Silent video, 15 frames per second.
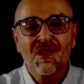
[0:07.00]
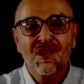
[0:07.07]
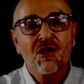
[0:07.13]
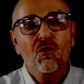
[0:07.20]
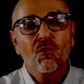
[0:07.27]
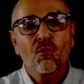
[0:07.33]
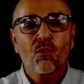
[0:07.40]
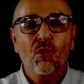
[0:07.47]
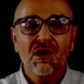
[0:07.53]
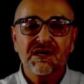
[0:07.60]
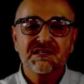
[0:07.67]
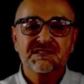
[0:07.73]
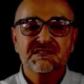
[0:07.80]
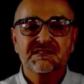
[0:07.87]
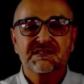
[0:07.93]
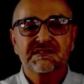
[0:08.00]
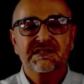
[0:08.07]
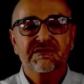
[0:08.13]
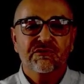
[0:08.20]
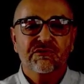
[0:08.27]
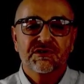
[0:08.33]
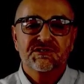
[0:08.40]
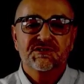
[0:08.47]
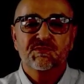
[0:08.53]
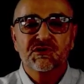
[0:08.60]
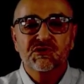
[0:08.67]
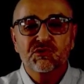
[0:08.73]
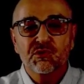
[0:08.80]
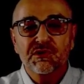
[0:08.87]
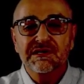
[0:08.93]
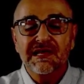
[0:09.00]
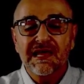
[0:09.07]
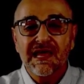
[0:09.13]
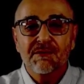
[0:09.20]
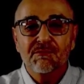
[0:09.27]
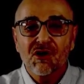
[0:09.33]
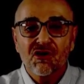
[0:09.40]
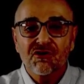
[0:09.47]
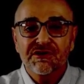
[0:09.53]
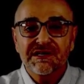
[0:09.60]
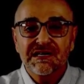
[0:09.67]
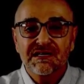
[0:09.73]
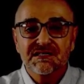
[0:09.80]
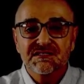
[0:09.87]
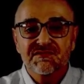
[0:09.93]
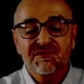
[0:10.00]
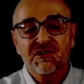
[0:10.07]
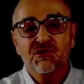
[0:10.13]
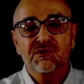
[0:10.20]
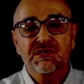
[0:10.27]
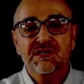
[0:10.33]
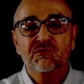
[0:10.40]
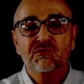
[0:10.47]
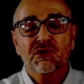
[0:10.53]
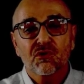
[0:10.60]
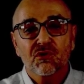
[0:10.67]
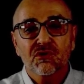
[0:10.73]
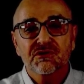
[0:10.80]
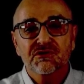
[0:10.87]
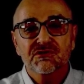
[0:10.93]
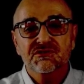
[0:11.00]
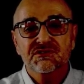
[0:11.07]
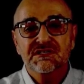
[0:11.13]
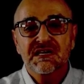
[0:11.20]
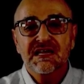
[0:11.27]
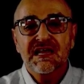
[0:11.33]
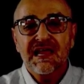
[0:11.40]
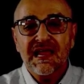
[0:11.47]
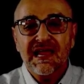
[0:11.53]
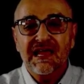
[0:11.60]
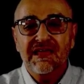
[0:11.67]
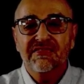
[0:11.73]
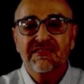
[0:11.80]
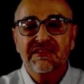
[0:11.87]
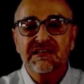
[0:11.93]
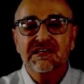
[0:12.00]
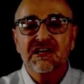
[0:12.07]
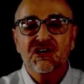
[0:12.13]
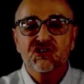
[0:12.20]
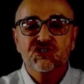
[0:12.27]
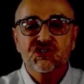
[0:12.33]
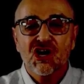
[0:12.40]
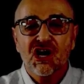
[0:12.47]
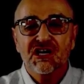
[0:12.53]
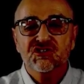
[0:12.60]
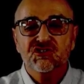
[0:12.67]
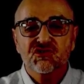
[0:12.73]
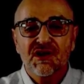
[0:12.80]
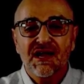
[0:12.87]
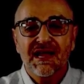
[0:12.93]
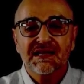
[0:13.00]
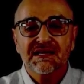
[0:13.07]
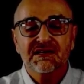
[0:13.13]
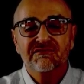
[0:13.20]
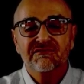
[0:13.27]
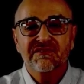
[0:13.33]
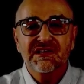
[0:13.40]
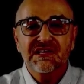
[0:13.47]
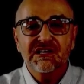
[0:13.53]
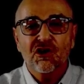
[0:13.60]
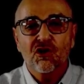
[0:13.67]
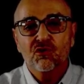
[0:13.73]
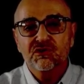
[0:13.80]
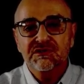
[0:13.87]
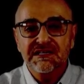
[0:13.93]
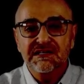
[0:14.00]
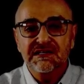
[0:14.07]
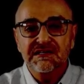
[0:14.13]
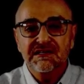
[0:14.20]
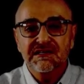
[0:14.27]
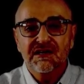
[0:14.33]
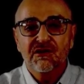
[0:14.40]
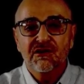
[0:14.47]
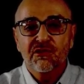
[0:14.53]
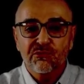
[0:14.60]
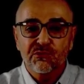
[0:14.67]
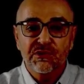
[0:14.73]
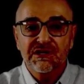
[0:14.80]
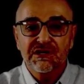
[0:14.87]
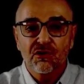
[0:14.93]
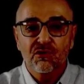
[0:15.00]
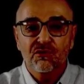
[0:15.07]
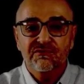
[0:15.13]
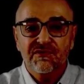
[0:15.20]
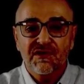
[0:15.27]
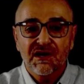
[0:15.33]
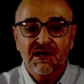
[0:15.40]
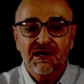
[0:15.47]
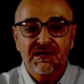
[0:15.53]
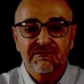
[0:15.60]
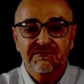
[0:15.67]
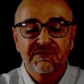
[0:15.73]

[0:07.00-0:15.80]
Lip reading: What is the difference between MREL's VOD recorders and the ShotTrack VOD 305?